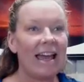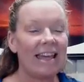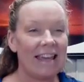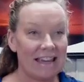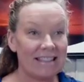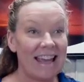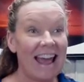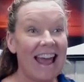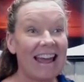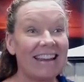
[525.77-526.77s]
Yes.
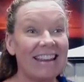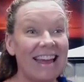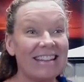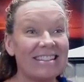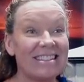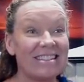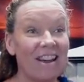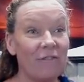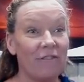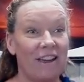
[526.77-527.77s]
And then
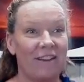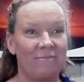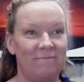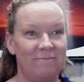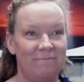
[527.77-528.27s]
stuffing.